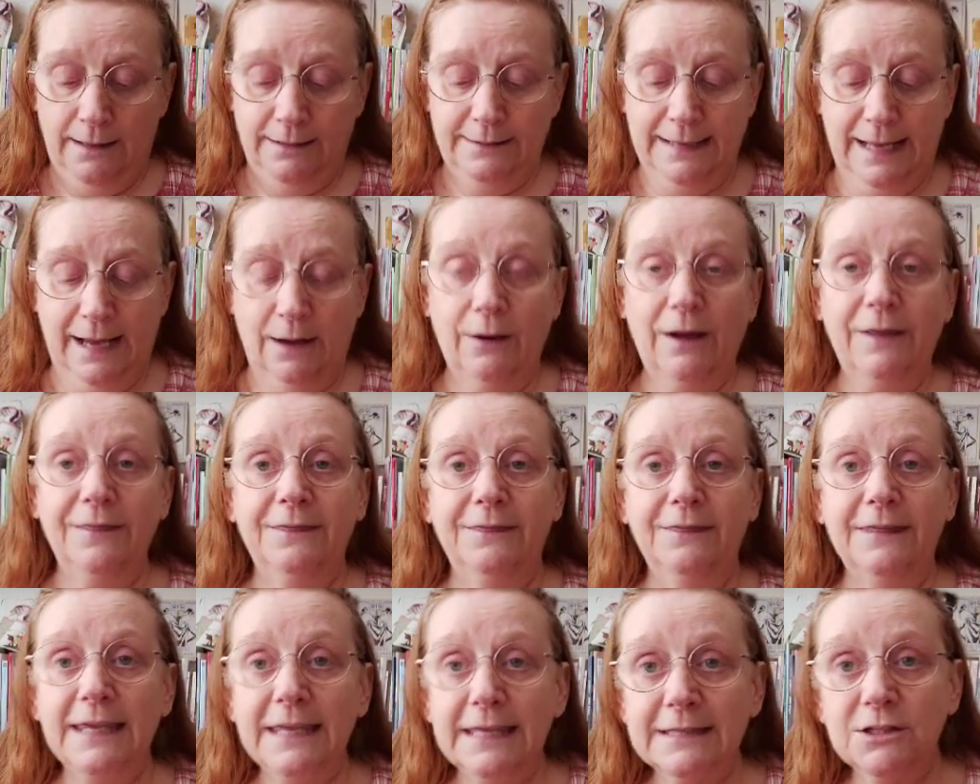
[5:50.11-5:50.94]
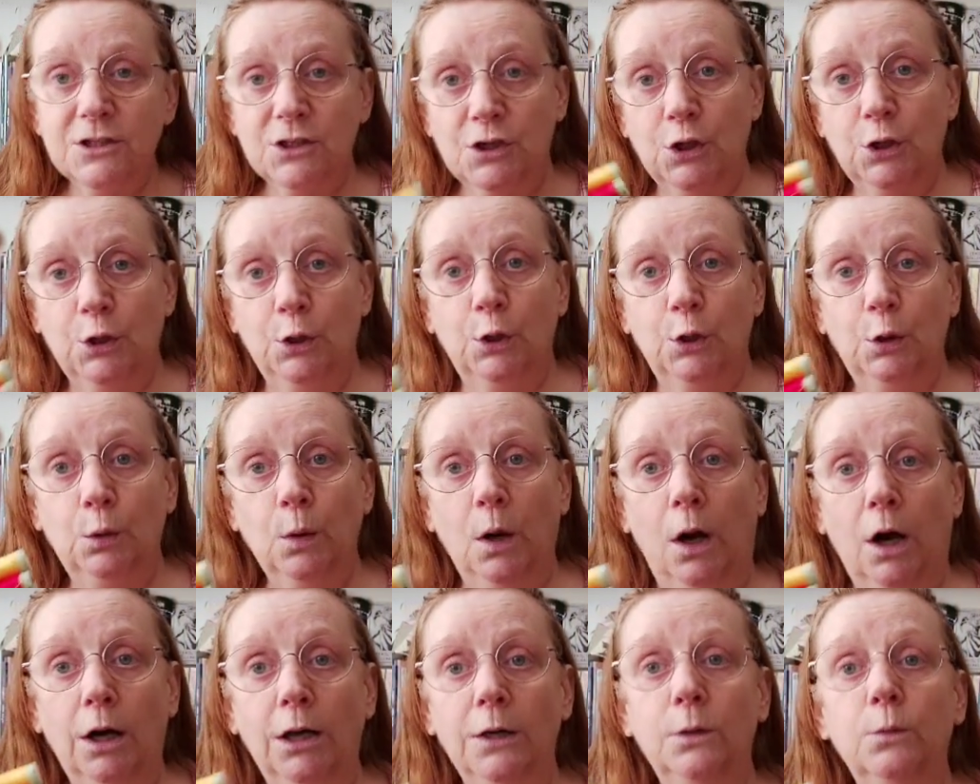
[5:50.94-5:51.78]
Now these
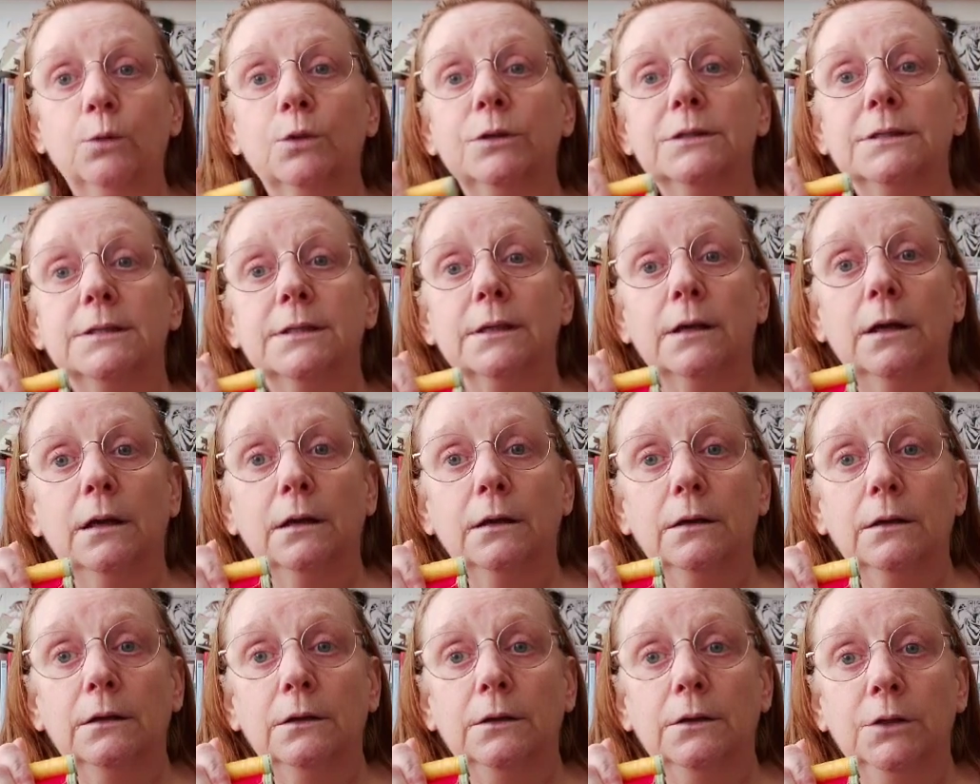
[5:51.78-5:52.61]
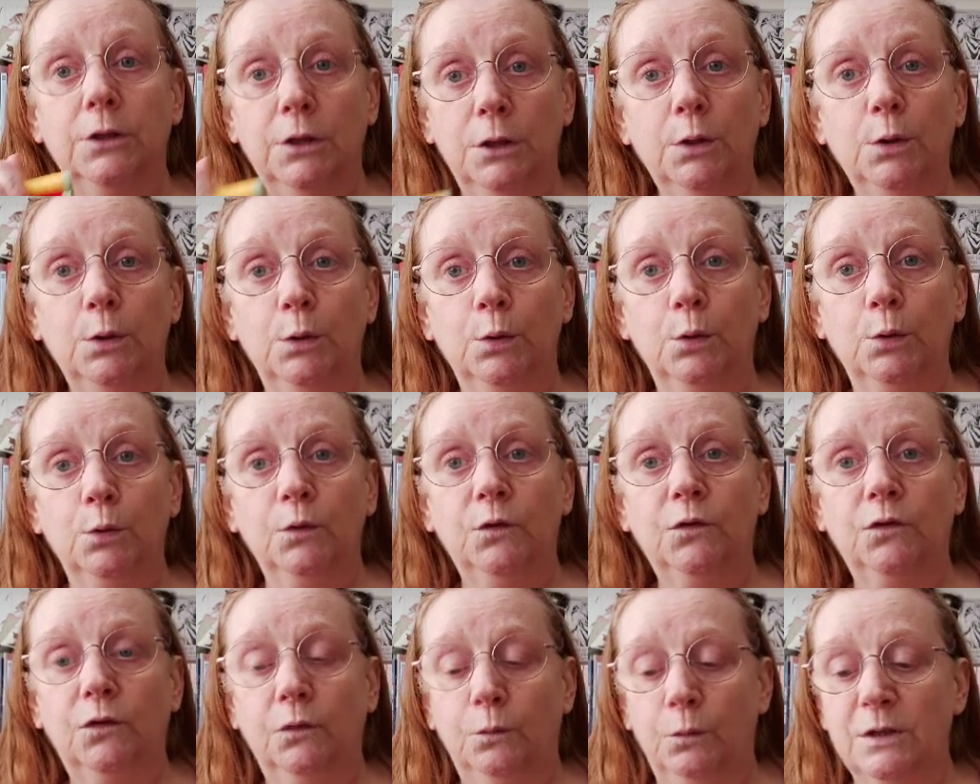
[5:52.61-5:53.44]
two I would
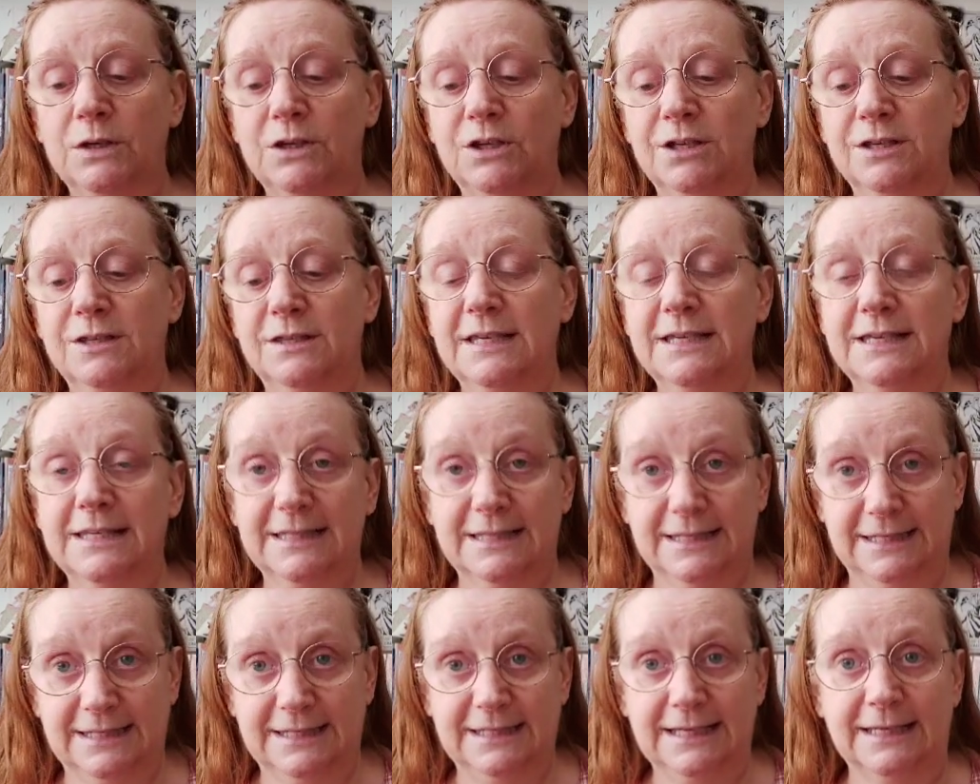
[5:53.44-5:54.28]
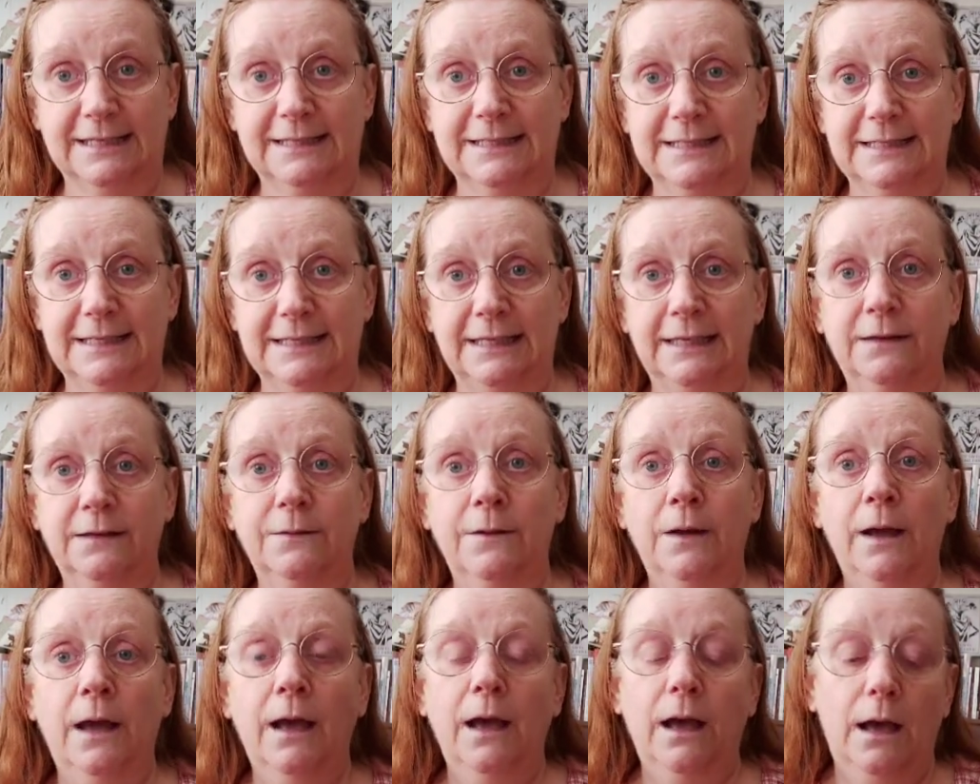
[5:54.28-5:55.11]
use, this is the 60,
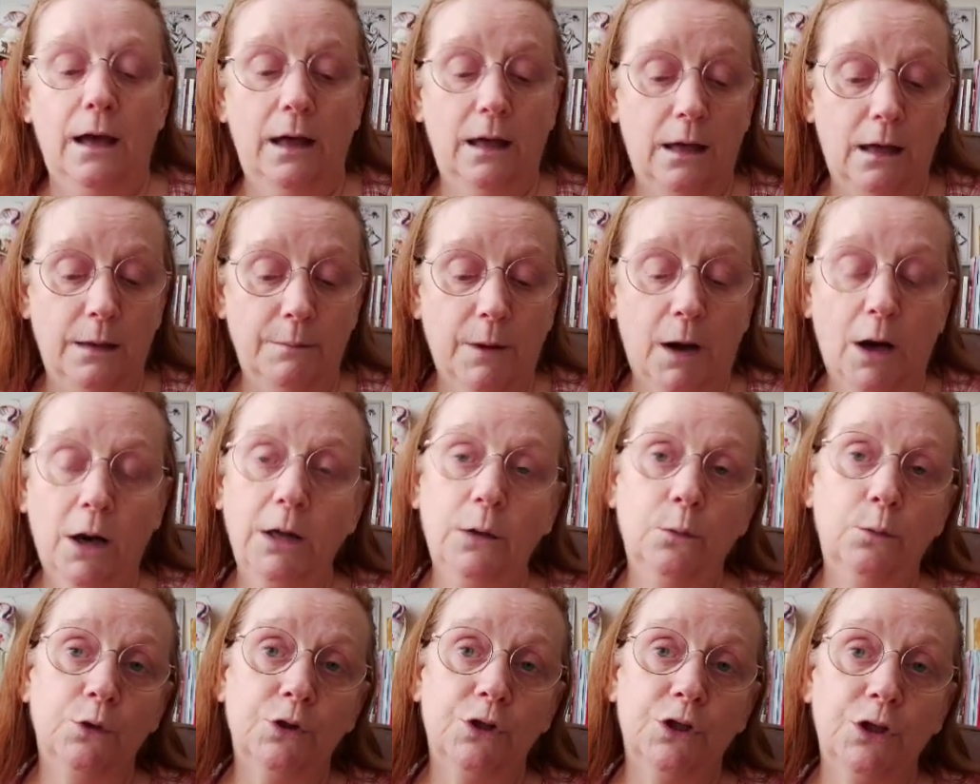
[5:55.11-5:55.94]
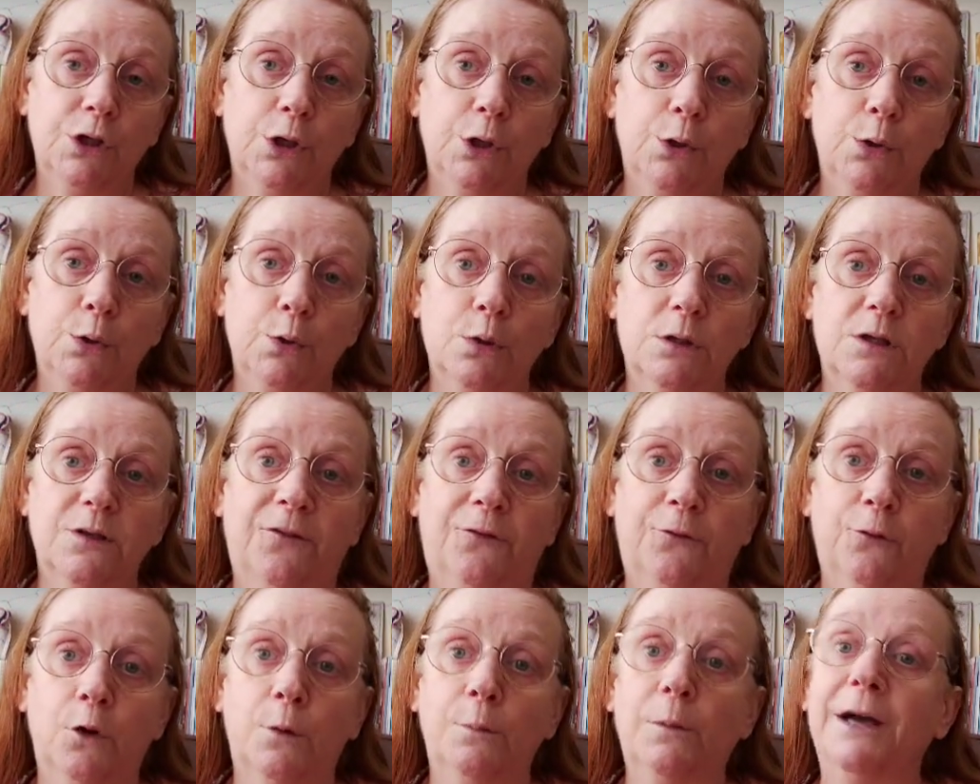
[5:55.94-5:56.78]
I would use
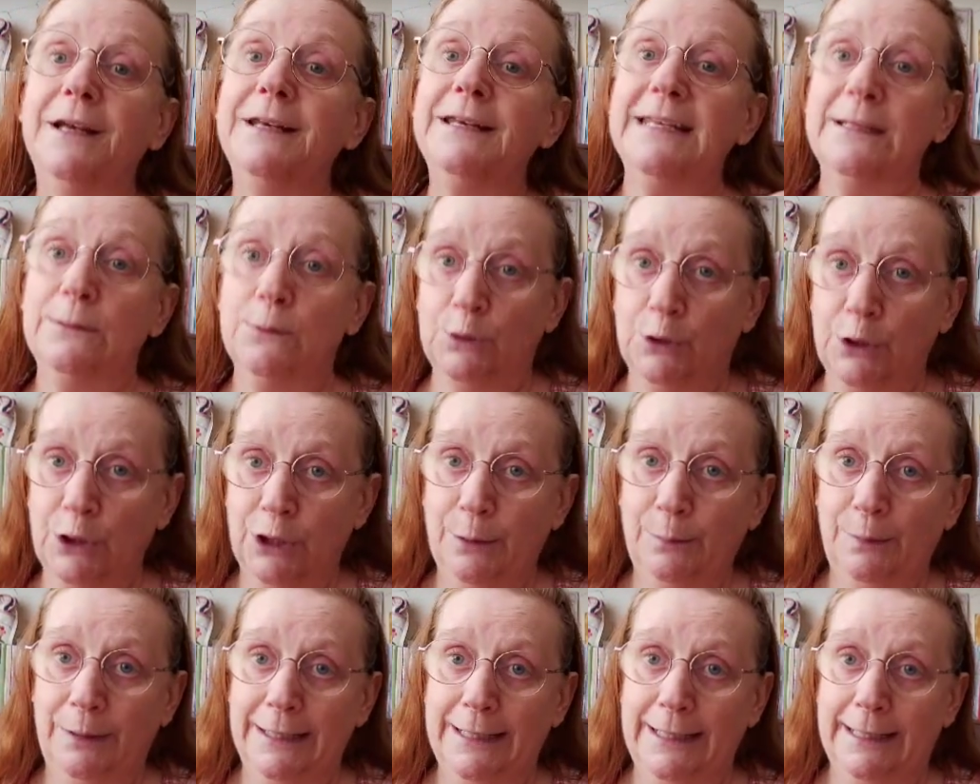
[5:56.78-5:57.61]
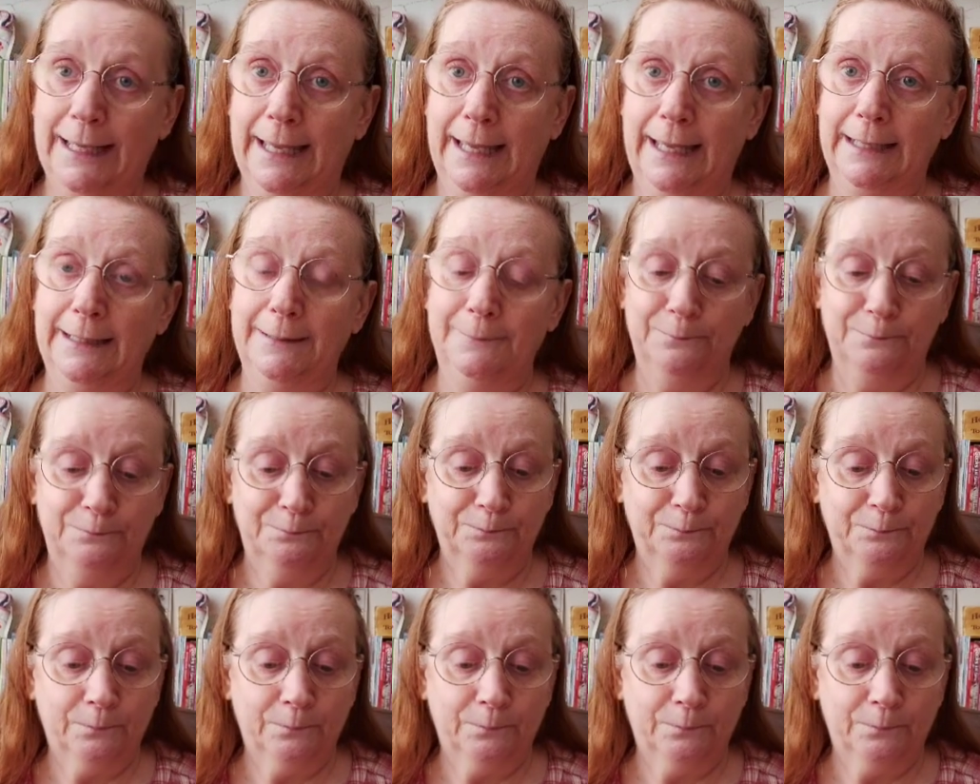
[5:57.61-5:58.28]
for my needle turn applique.